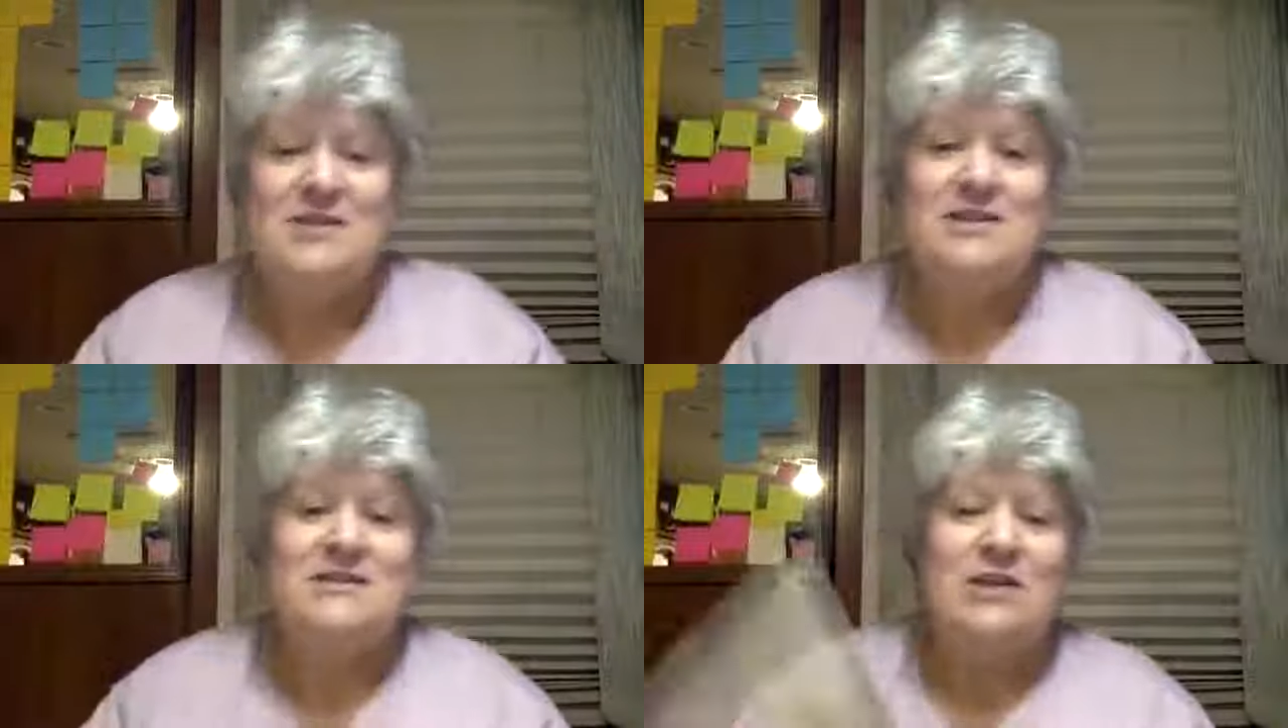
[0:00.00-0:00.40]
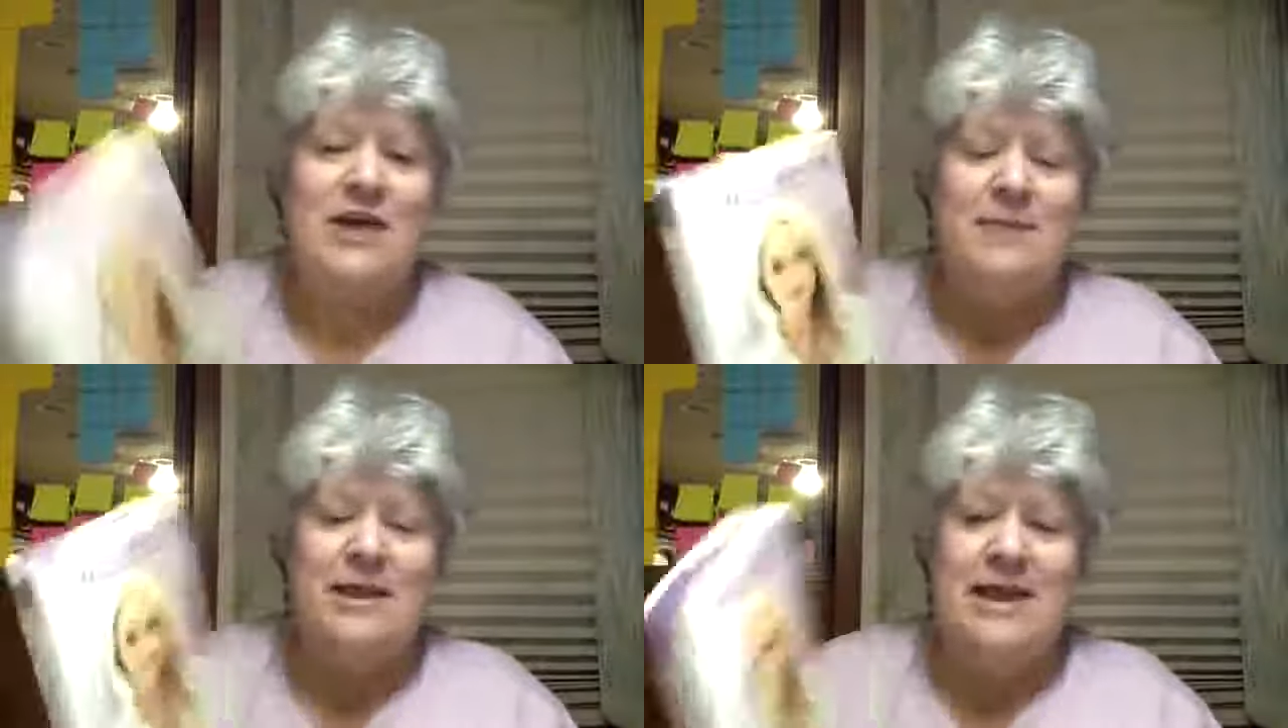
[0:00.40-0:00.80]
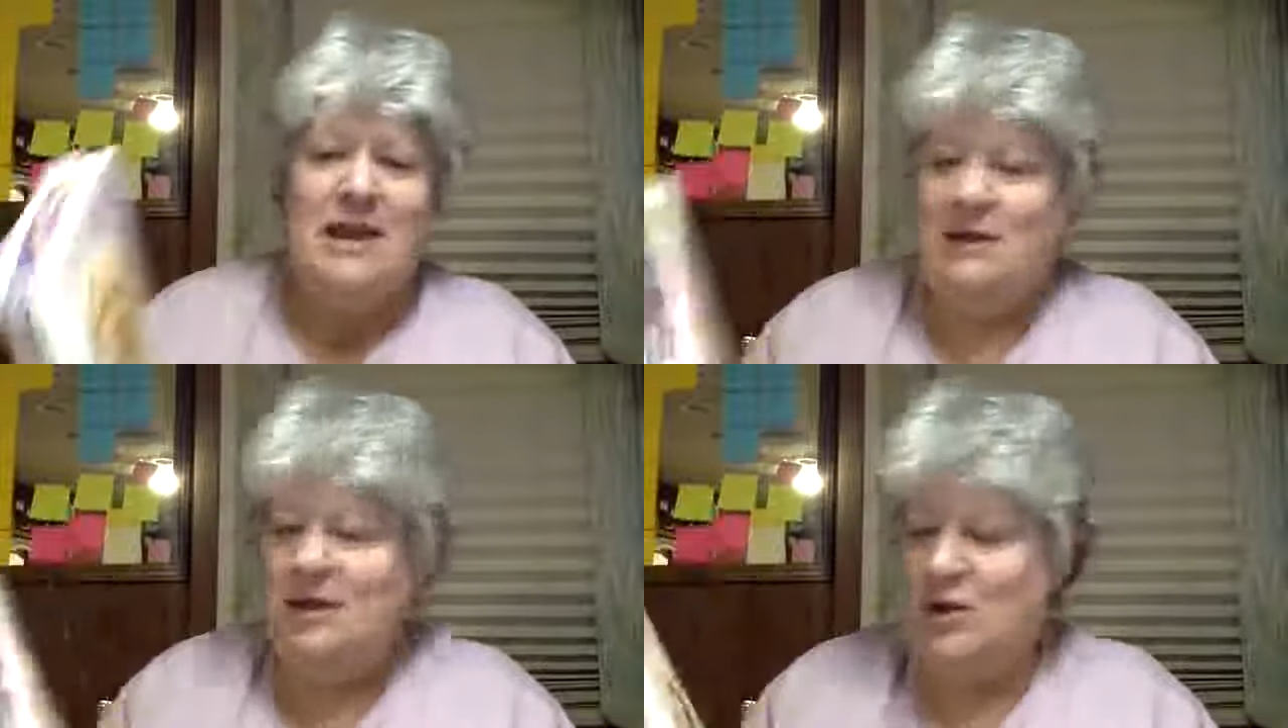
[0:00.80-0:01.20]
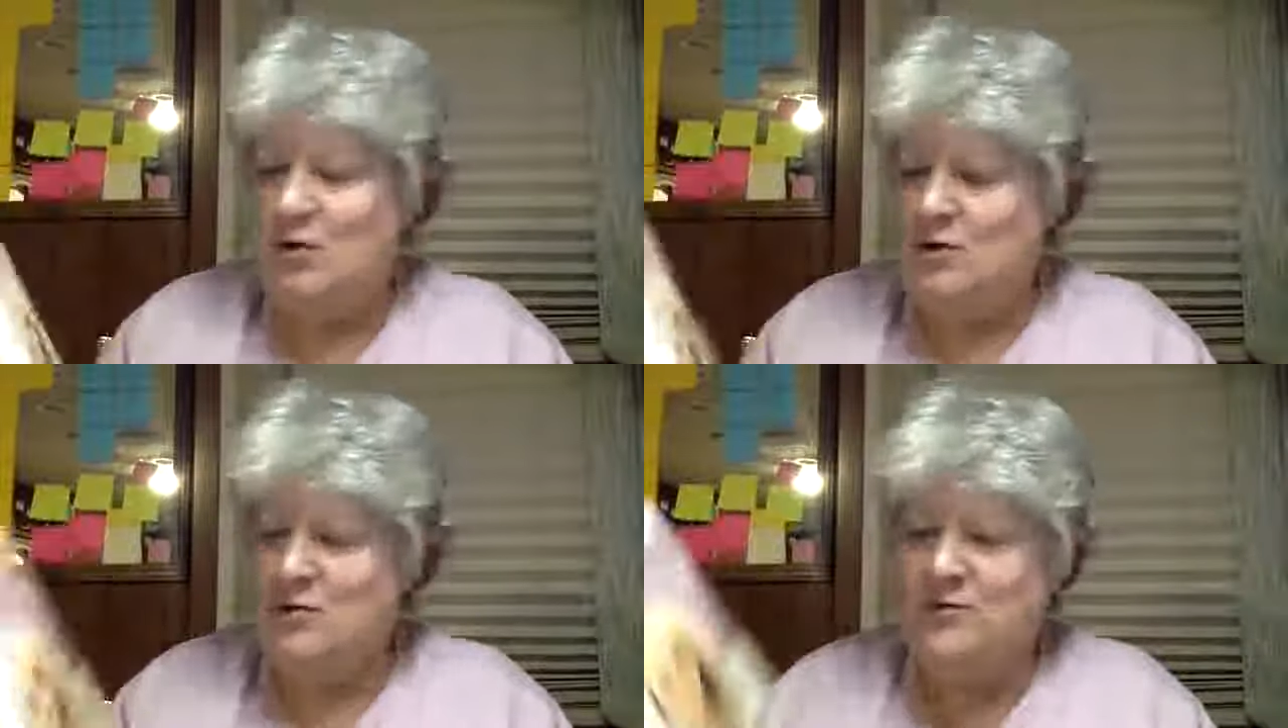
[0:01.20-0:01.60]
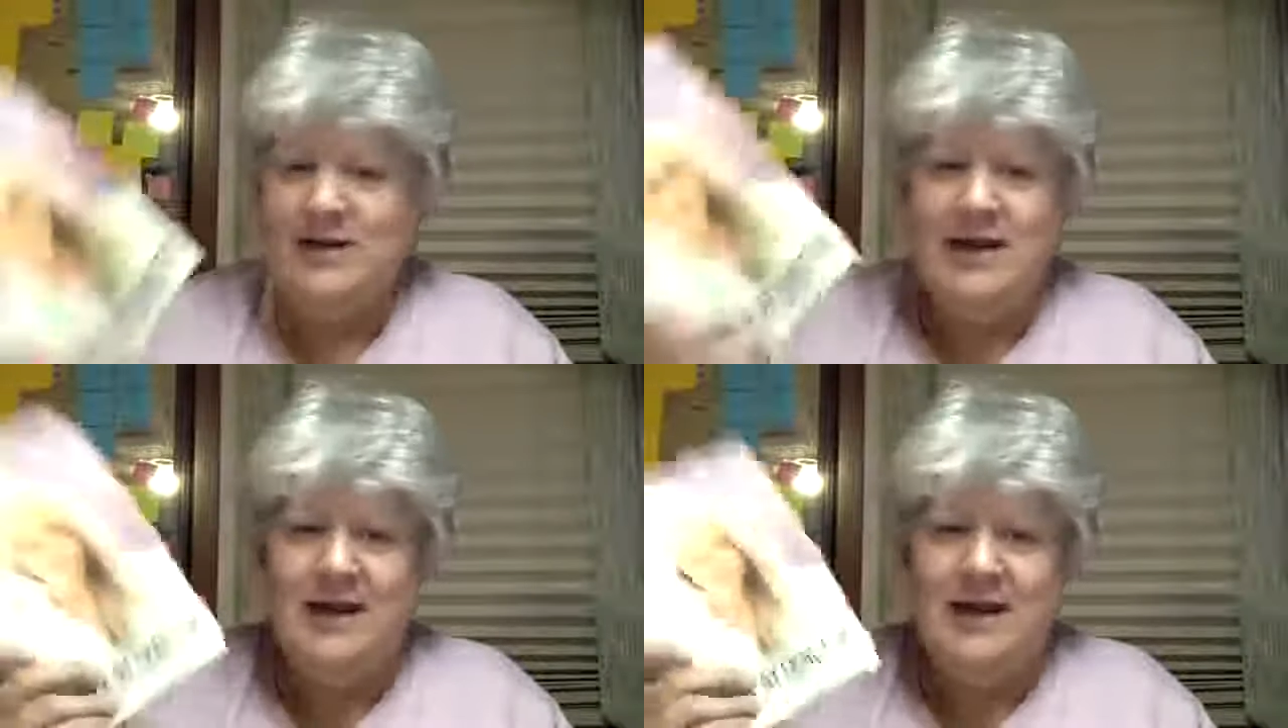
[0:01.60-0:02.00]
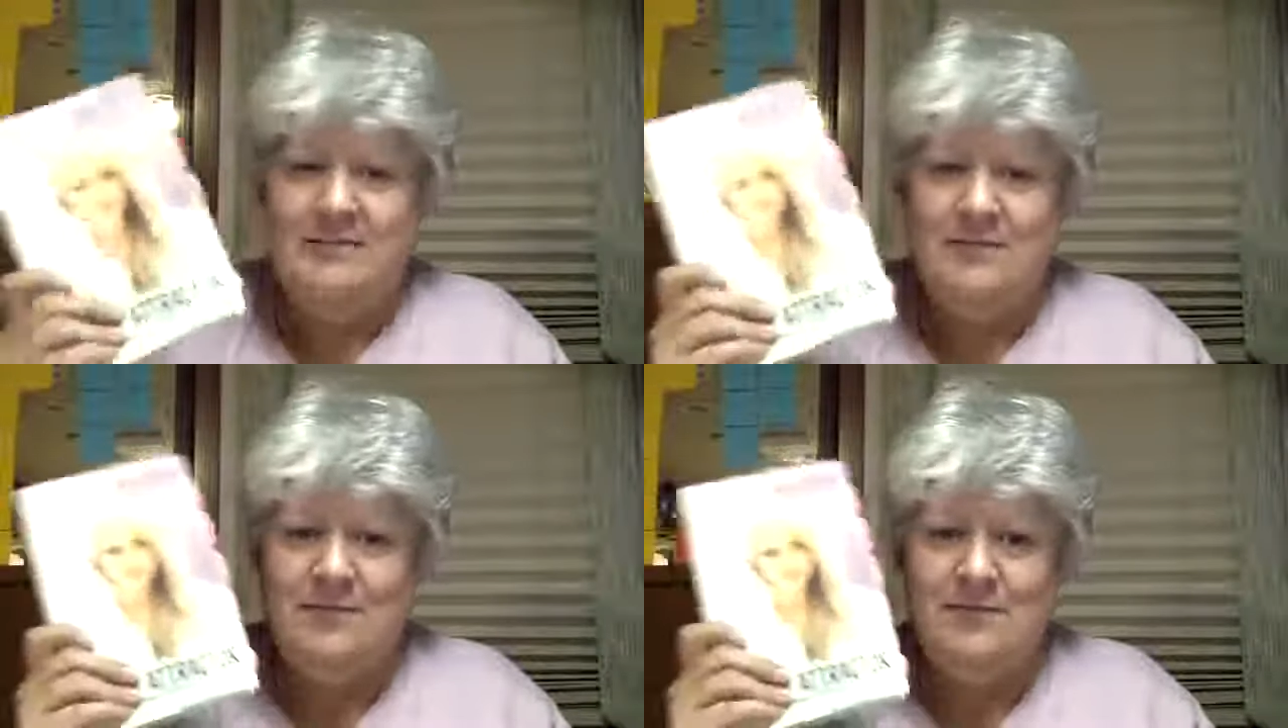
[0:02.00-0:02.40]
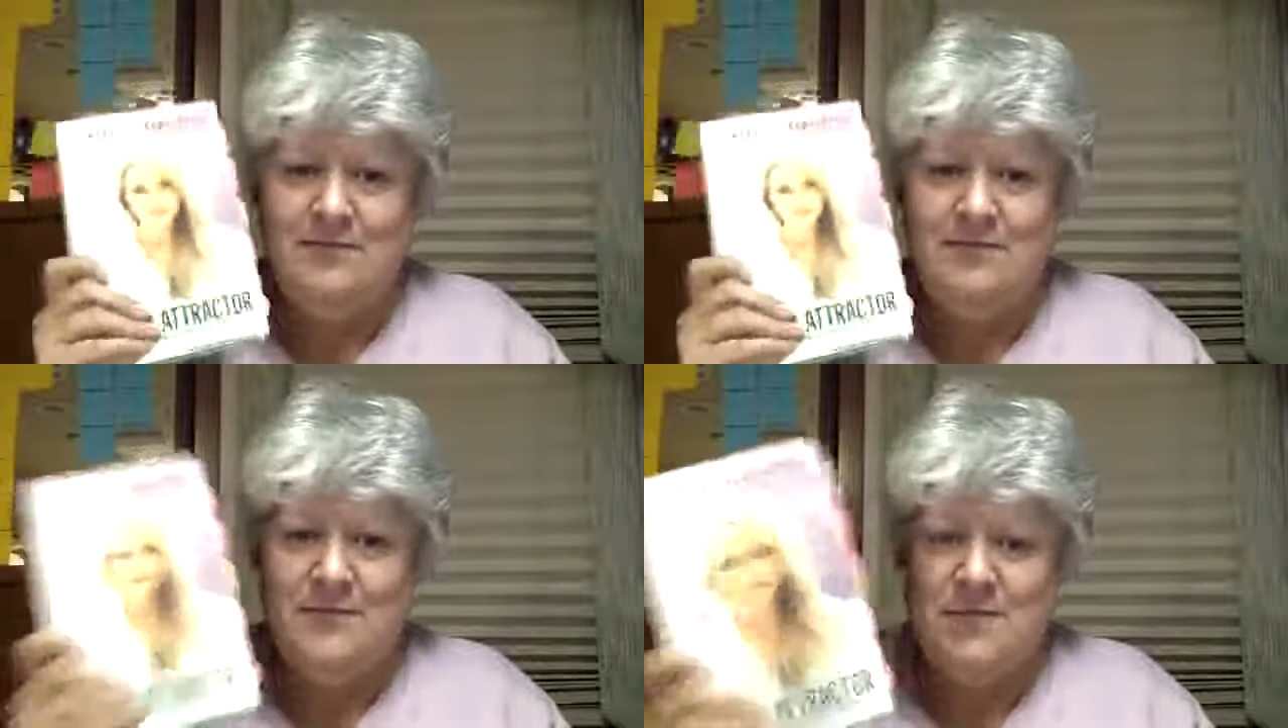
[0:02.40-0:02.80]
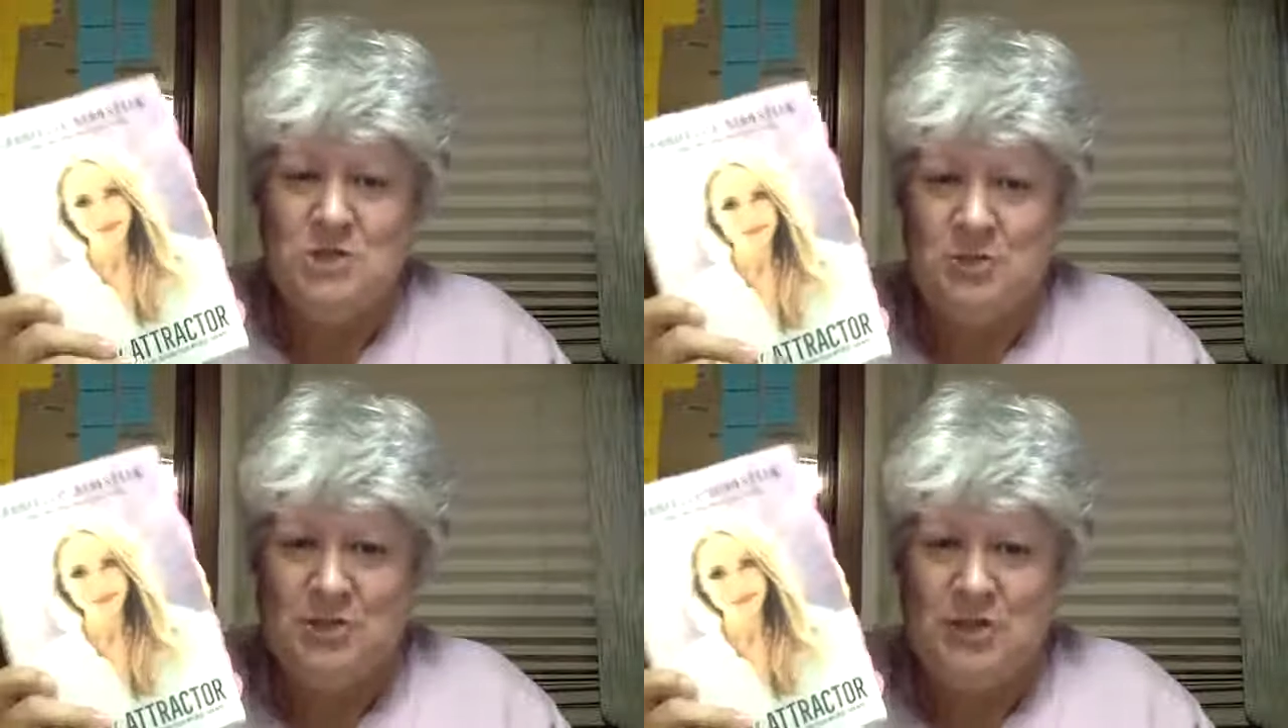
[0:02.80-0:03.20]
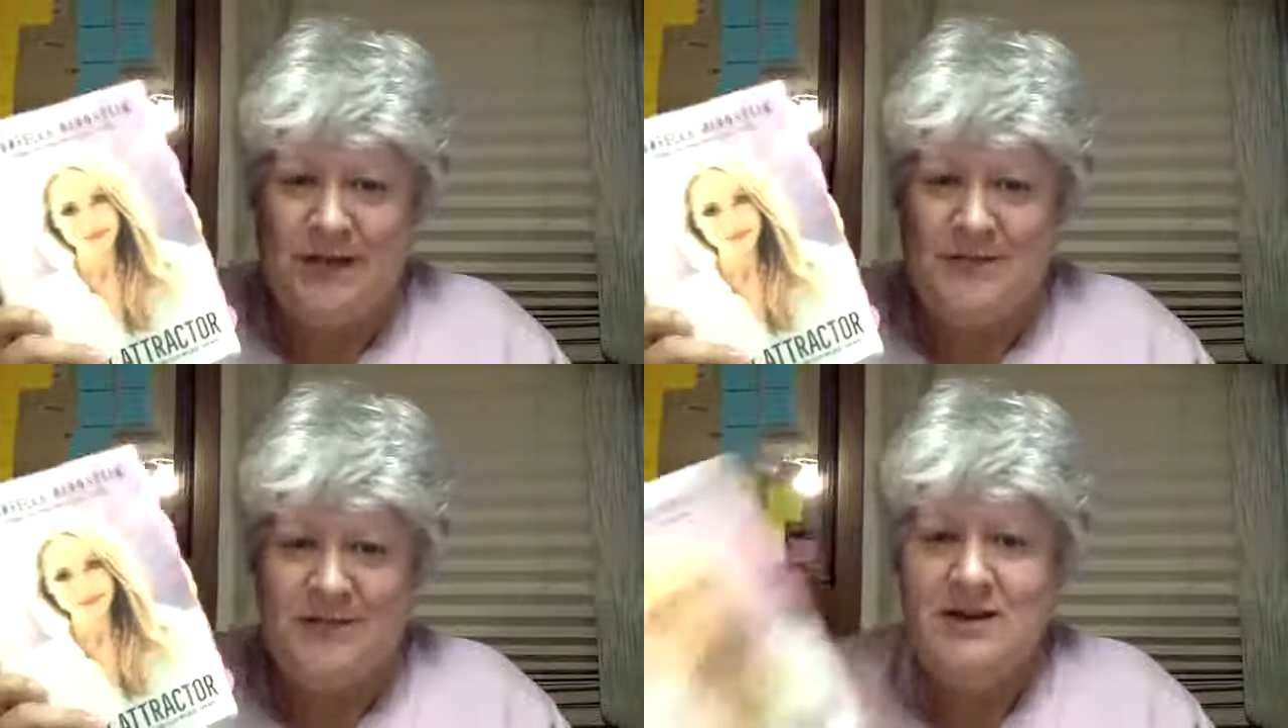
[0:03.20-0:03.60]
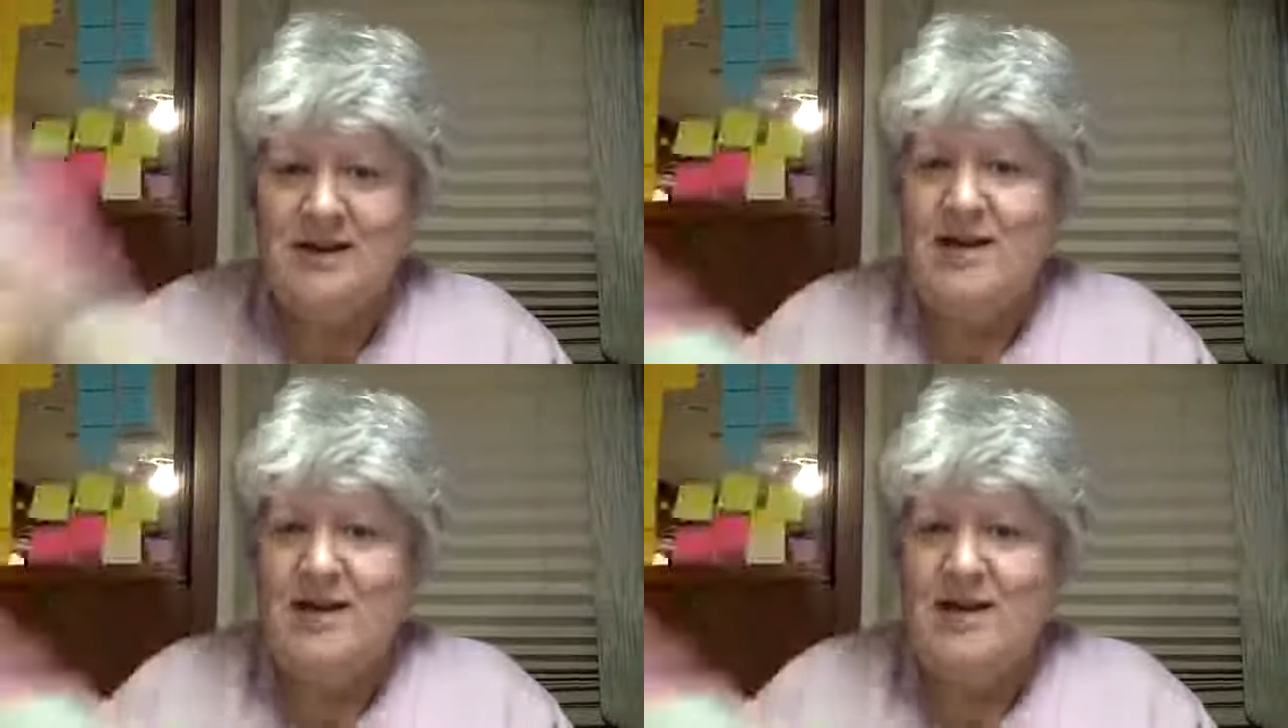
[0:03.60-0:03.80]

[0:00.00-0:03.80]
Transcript: So I had my accountability call for Super Attractor.